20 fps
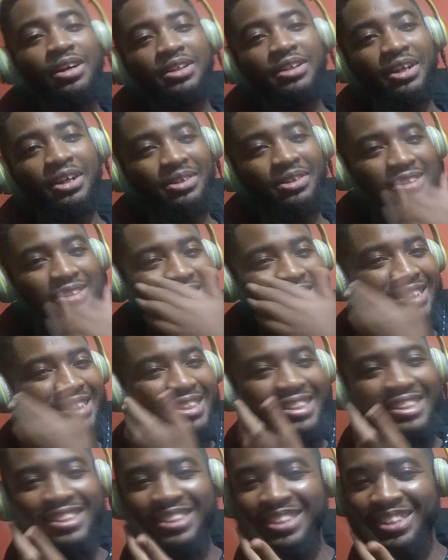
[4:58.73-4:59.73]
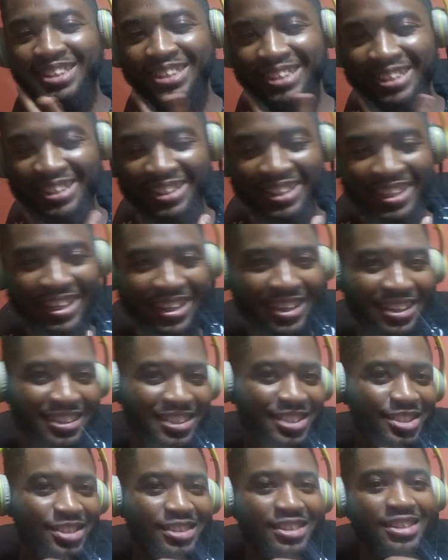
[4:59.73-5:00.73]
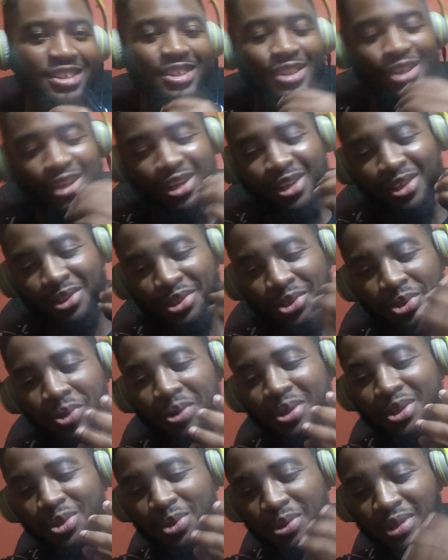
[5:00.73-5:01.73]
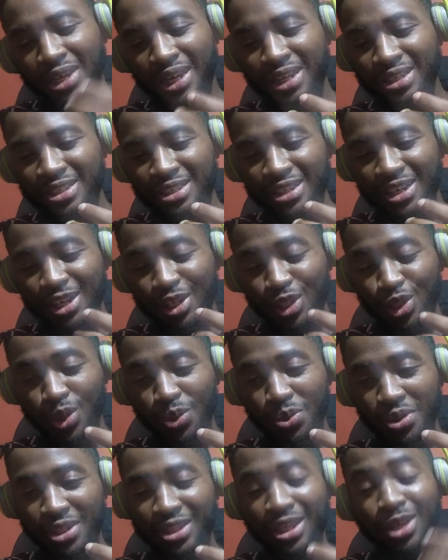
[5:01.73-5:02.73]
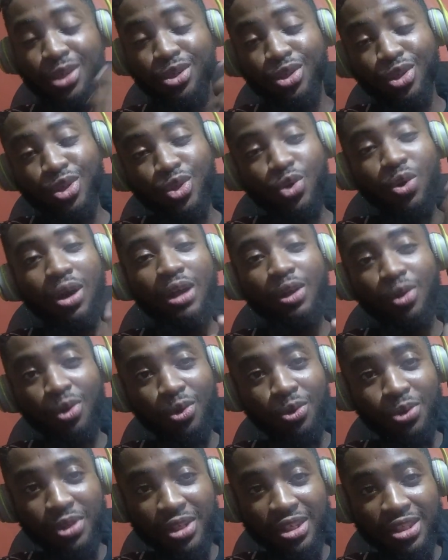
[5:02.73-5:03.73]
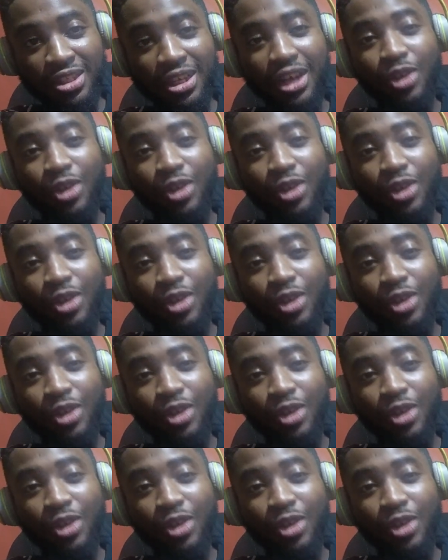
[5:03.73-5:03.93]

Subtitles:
Now, see, this is the thing, eh? This is the thing. This song is so nice and sweet that you just go along with it